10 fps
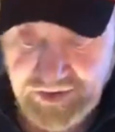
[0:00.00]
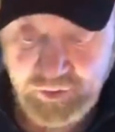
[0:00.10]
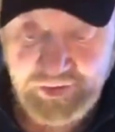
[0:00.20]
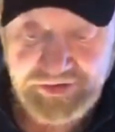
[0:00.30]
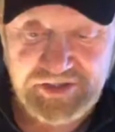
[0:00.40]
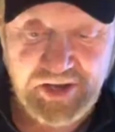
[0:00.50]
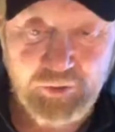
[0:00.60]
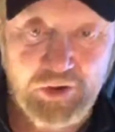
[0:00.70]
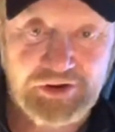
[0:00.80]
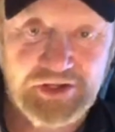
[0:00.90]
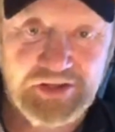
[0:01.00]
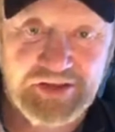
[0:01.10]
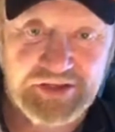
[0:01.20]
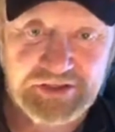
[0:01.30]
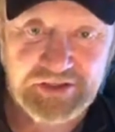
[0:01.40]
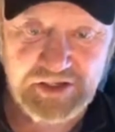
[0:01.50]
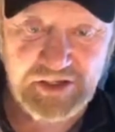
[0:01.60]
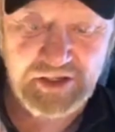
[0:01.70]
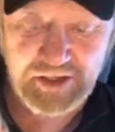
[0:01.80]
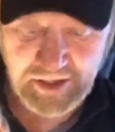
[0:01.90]
is the way this thing works. Look at this.
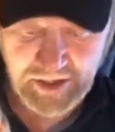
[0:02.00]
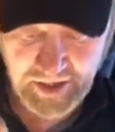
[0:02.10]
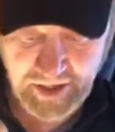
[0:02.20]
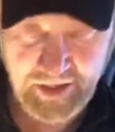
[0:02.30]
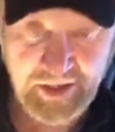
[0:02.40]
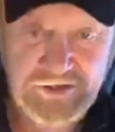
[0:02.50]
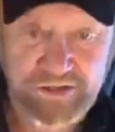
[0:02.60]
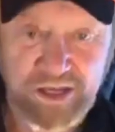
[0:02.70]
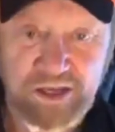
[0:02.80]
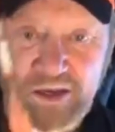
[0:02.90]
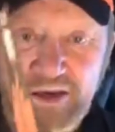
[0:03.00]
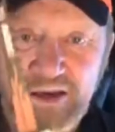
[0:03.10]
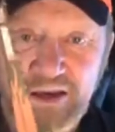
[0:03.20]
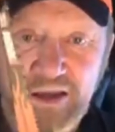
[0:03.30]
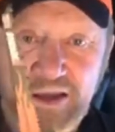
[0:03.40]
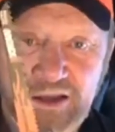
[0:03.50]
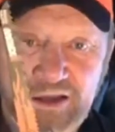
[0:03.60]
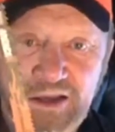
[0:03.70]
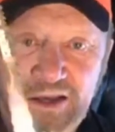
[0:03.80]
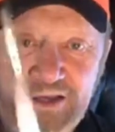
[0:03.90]
See?
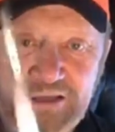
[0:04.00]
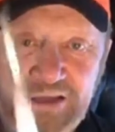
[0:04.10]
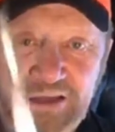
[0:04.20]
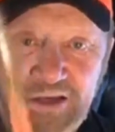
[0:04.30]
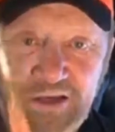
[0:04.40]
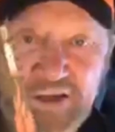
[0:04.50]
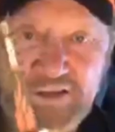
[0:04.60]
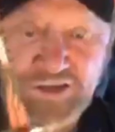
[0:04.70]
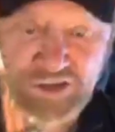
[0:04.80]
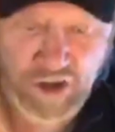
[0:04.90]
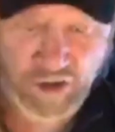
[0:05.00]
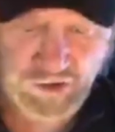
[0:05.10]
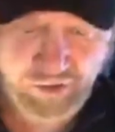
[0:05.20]
It's a saw.